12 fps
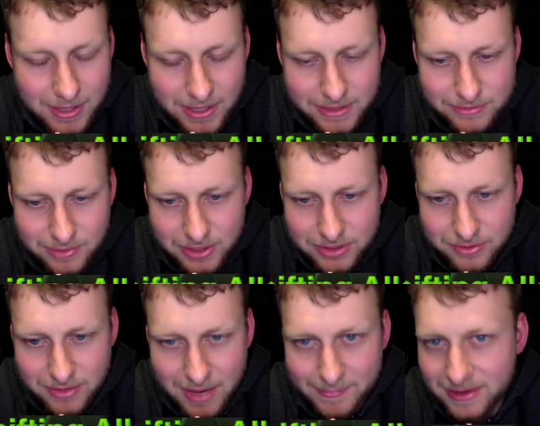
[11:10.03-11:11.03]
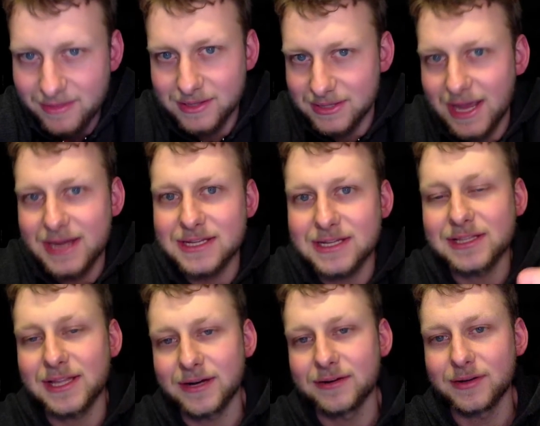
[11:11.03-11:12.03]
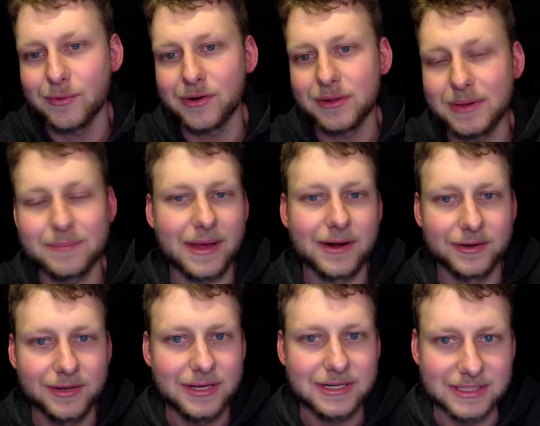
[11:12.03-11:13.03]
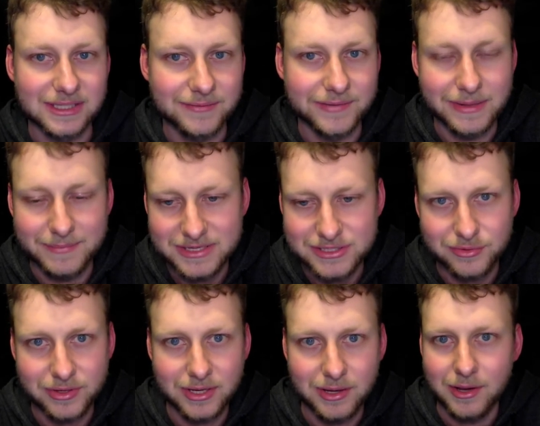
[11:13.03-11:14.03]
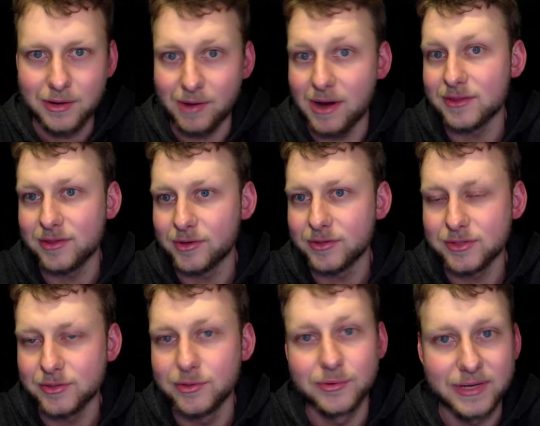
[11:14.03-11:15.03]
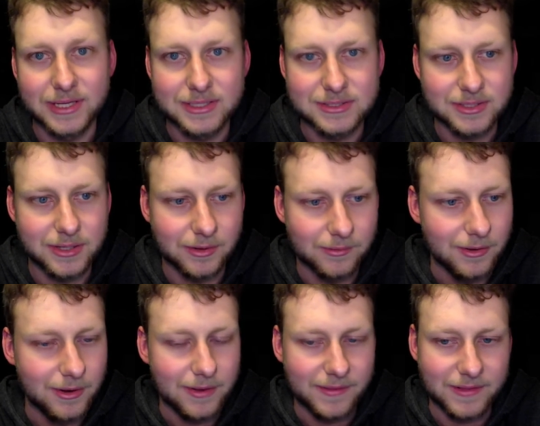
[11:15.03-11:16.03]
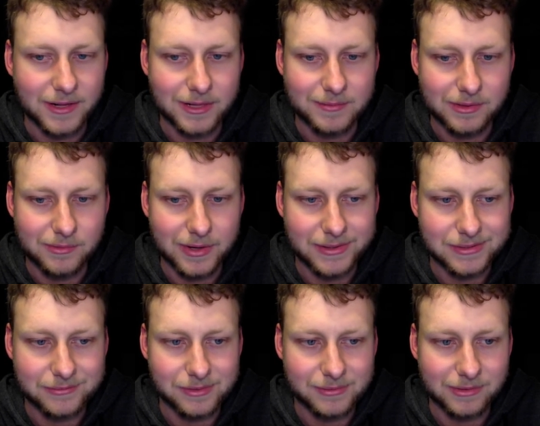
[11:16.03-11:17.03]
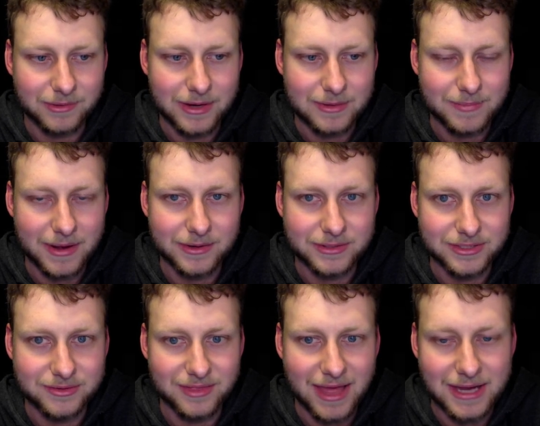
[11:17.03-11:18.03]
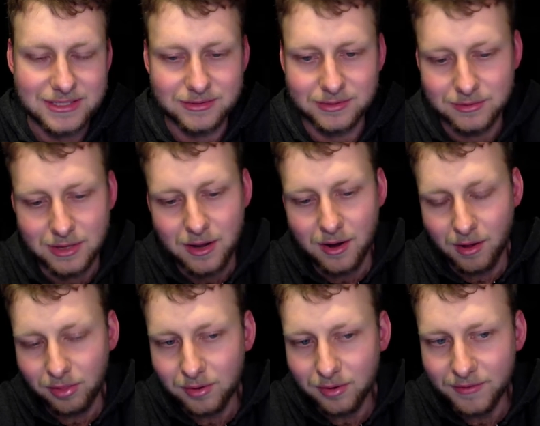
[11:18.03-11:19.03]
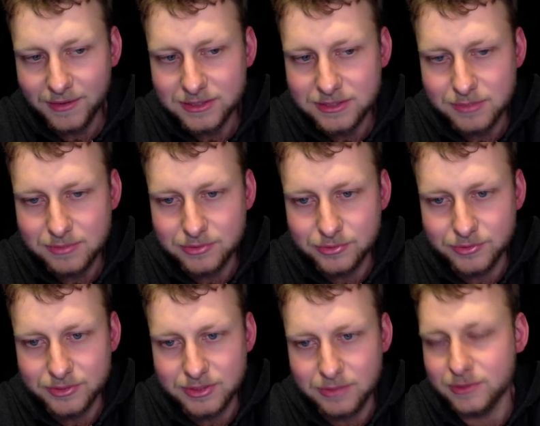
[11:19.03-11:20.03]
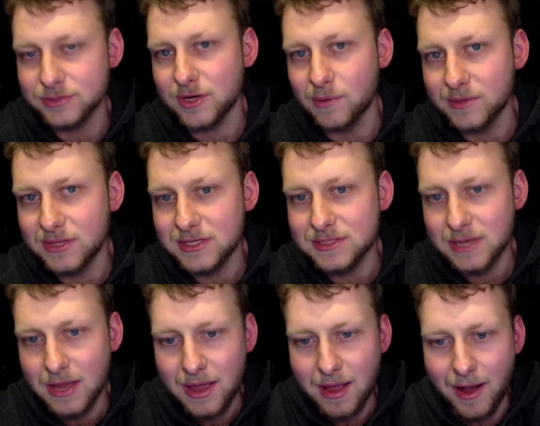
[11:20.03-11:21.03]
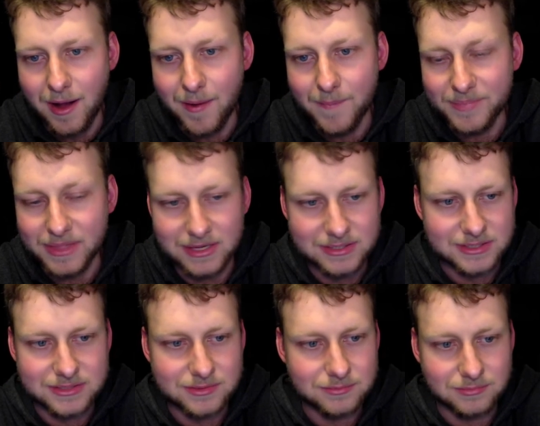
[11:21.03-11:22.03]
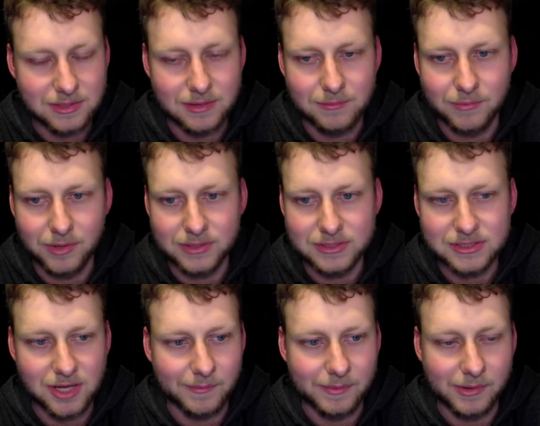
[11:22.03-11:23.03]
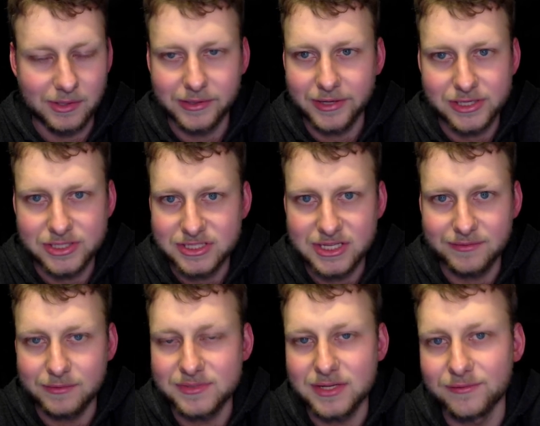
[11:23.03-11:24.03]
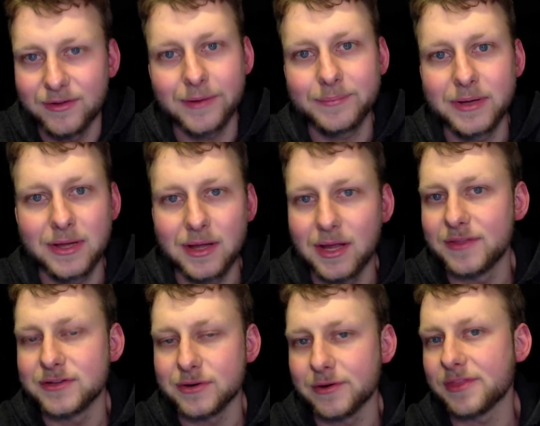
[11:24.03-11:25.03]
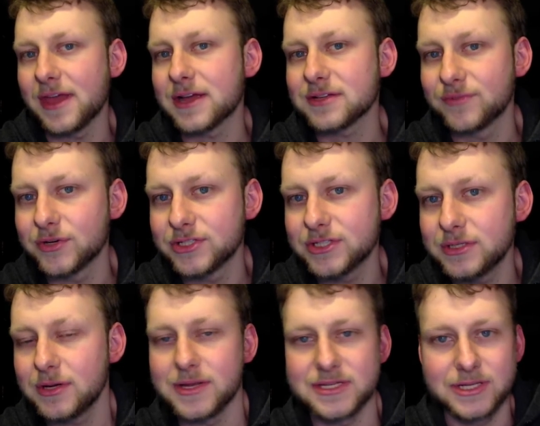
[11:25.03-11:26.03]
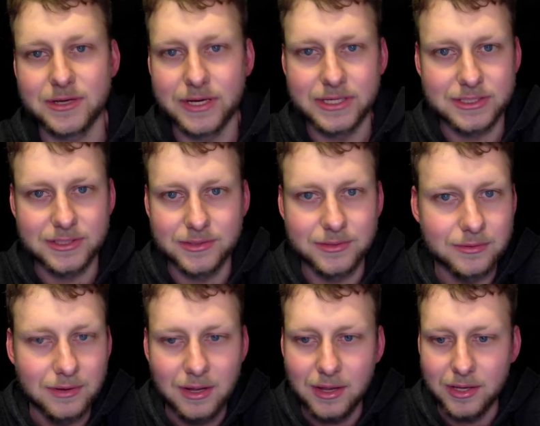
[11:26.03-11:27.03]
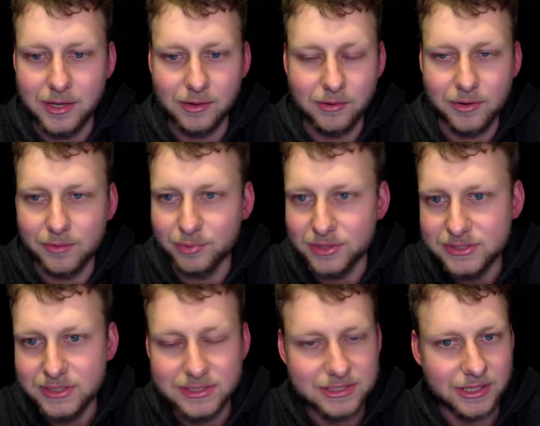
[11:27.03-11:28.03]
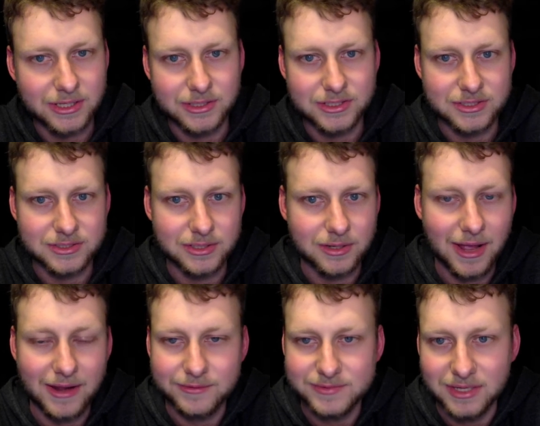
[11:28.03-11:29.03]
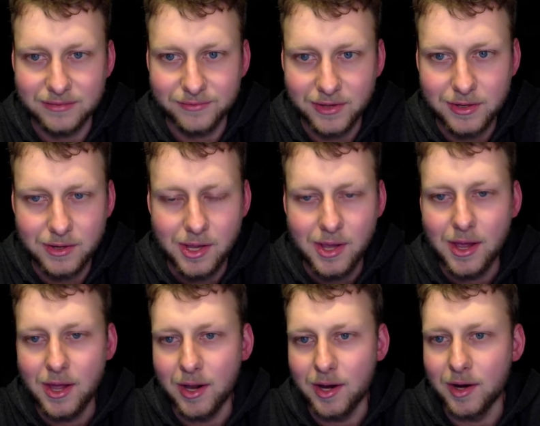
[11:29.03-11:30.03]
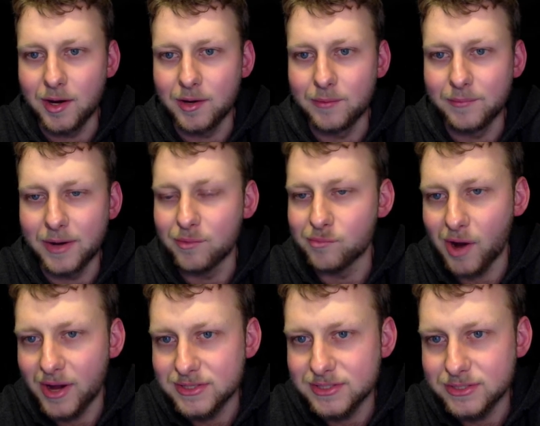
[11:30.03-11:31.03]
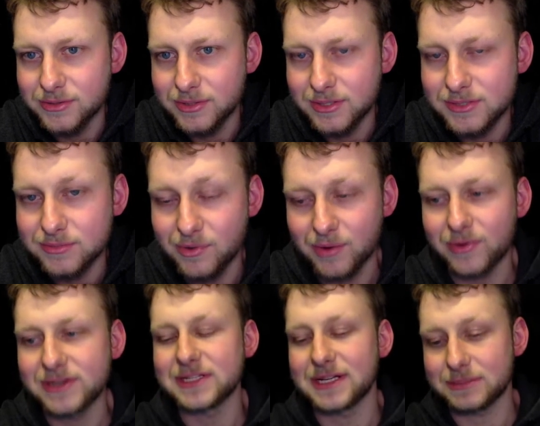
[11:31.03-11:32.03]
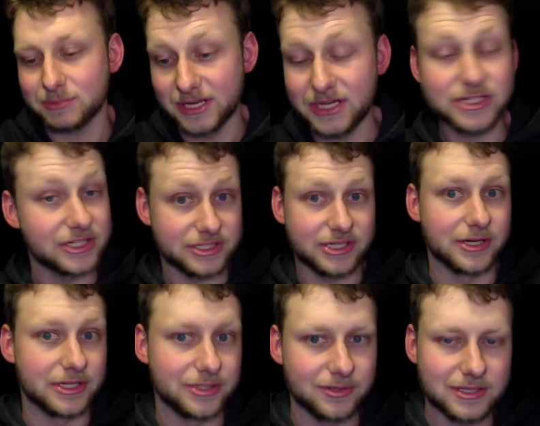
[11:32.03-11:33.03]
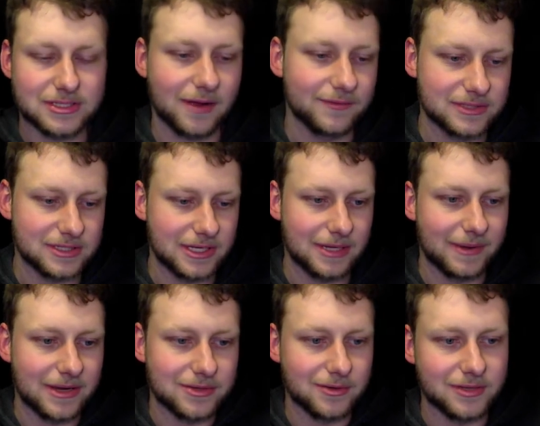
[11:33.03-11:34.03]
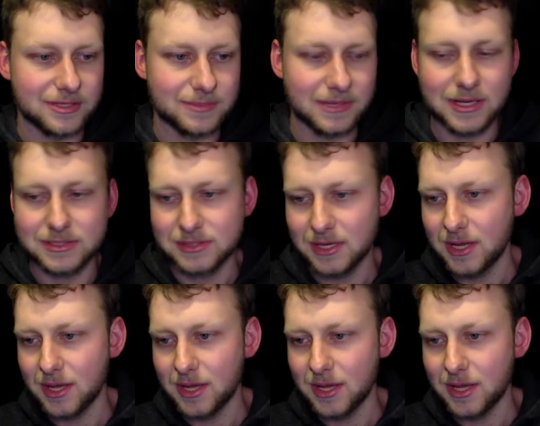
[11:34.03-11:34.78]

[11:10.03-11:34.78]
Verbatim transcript: he doesn't want to do that but i think the idea there it would have been better to leave it a mystery rather to who it is you know i think that could be quite would have been quite better to do that so all in all i think it's going to be cool to see where things go with this um, and it's just is this Tommy Merlyn going to just give himself up uh, this Earth X version? Is he going to, you know, go to prison? Is he going to just, you know, hand himself in? Um, and why is he doing this? What what is the explanation? Is he going to do this? Obviously, he might do this because,